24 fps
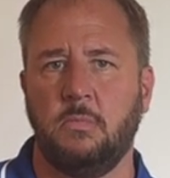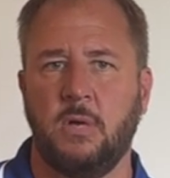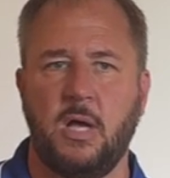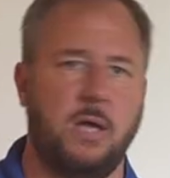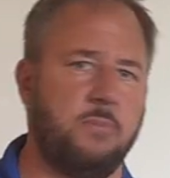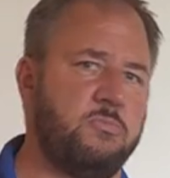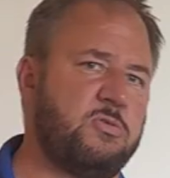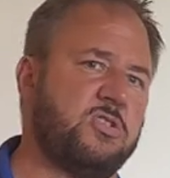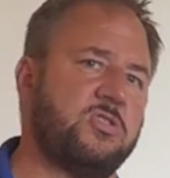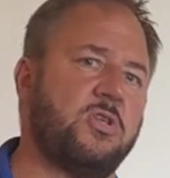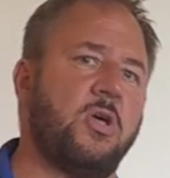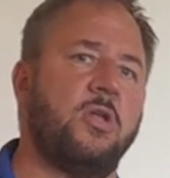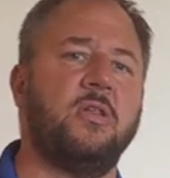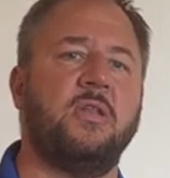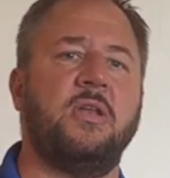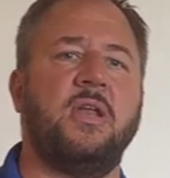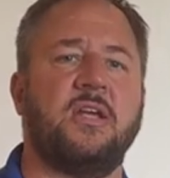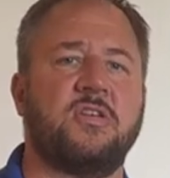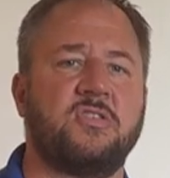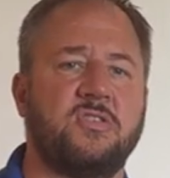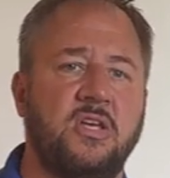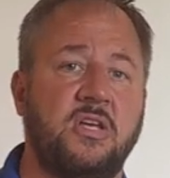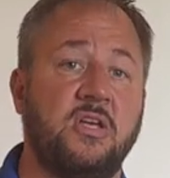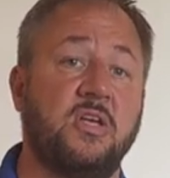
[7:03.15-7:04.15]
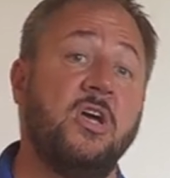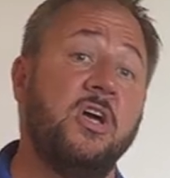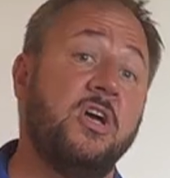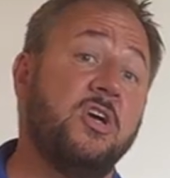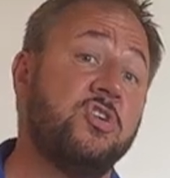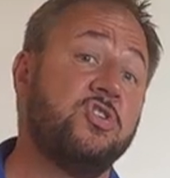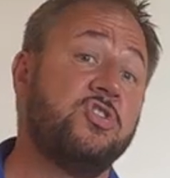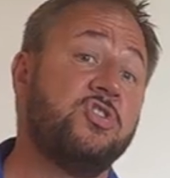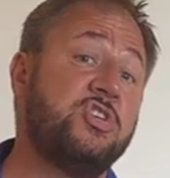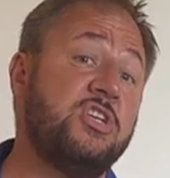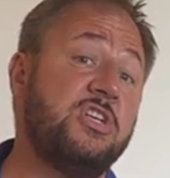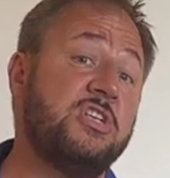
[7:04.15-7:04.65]
I'm just on the next thing.
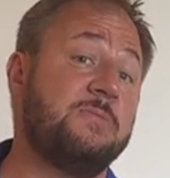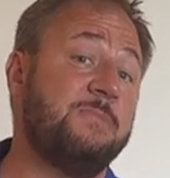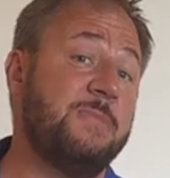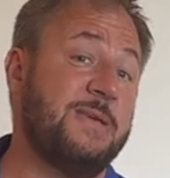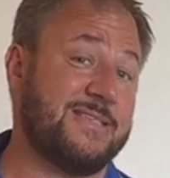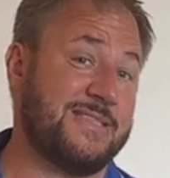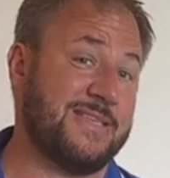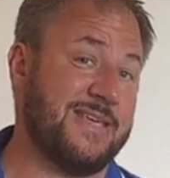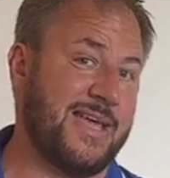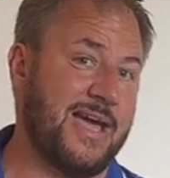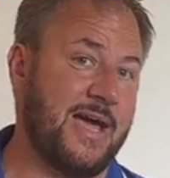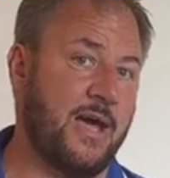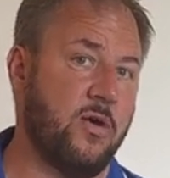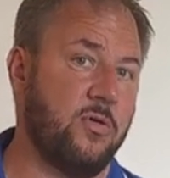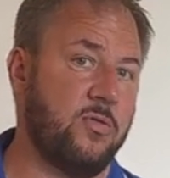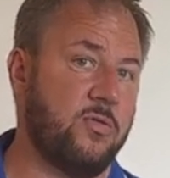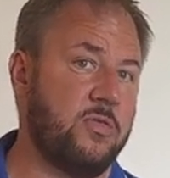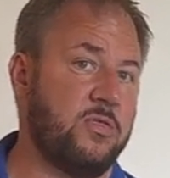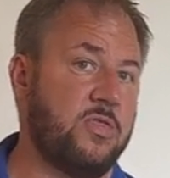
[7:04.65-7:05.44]
She's missing out.